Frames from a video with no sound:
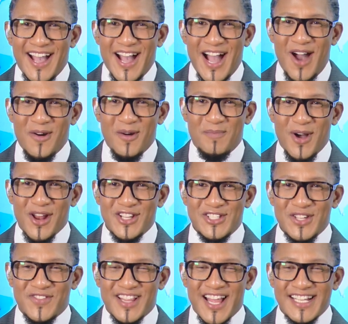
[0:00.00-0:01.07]
Our
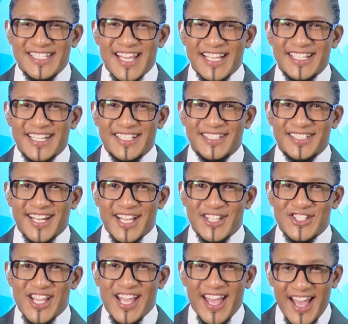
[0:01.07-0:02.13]
apology for that technical
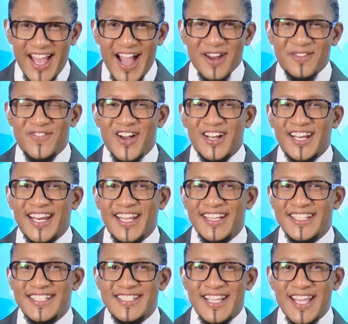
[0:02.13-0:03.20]
glitch. And finally,
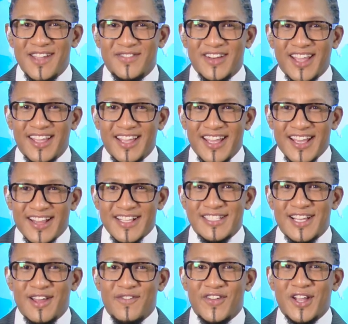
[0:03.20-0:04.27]
this evening, the
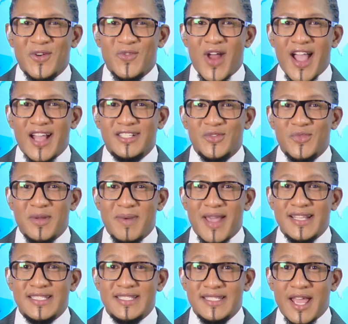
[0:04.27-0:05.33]
South African rand
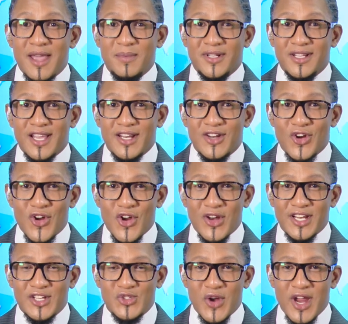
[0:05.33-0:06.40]
remained stable in
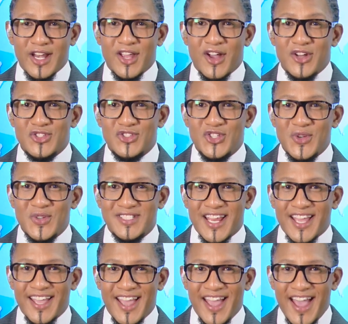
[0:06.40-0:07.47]
early trading on
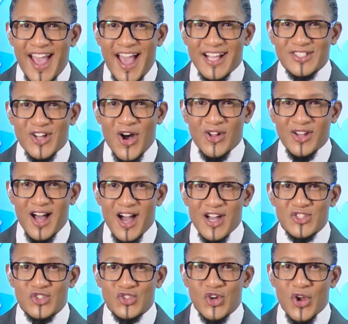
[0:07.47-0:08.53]
Tuesday as all
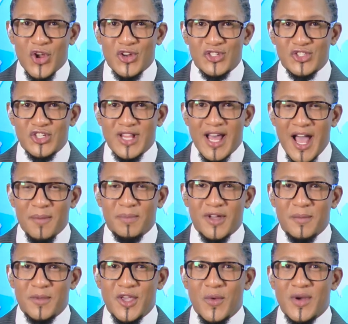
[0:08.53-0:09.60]
eyes turned to the
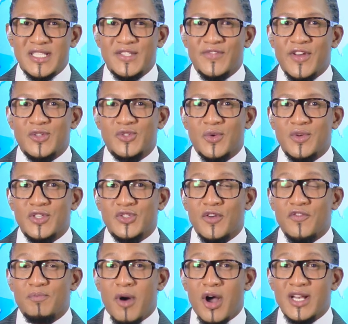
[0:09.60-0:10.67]
upcoming US Federal
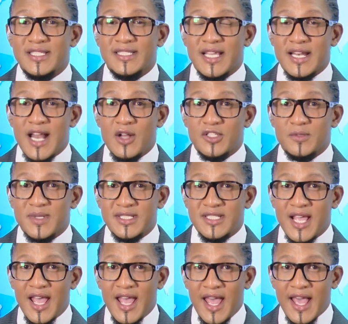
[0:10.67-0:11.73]
Reserve policy
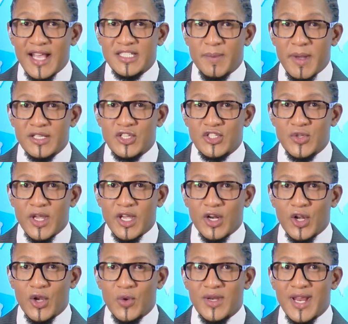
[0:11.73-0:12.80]
announcements expected to
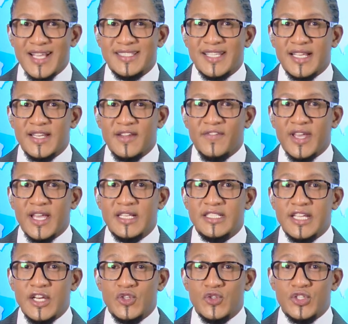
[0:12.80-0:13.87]
include a
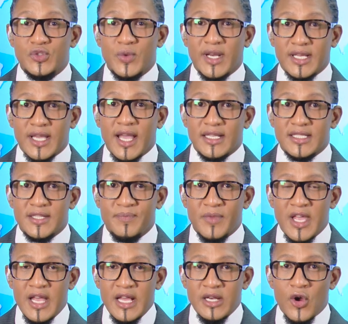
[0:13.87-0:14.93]
significant interest rate cut.
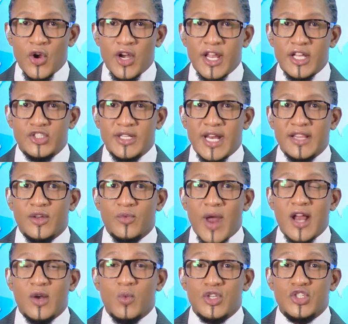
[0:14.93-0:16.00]
Now, earlier today, the
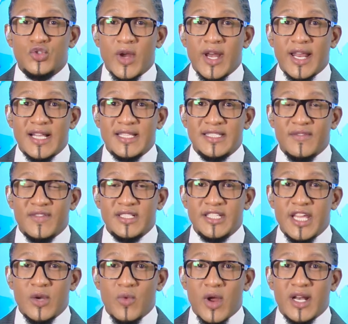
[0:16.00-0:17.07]
rand was trading at
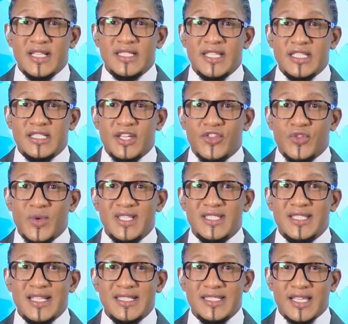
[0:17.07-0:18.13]

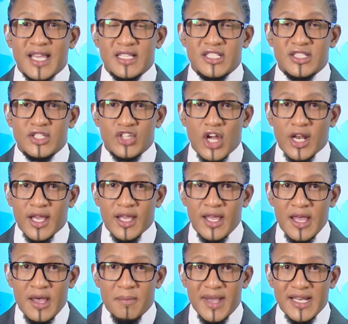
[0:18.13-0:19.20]
17.63 rand against the dollar,
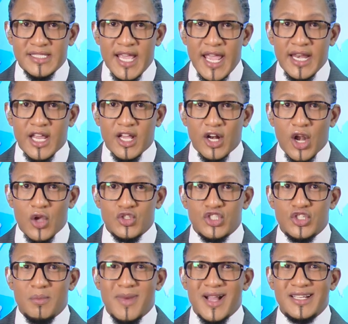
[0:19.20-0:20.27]
maintaining close
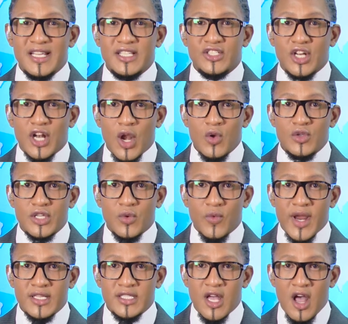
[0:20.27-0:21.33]
to Monday's closing
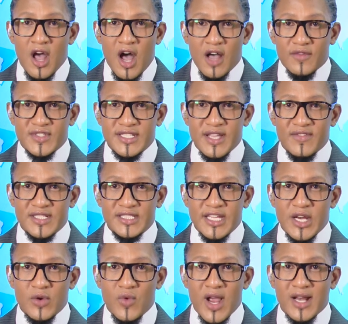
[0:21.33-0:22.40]
rate of
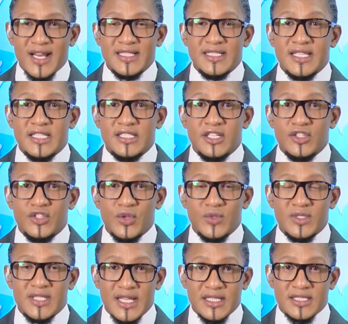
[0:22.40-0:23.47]

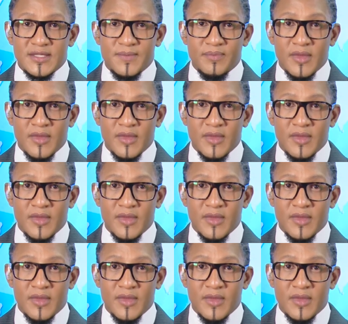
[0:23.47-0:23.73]
17.62 rand.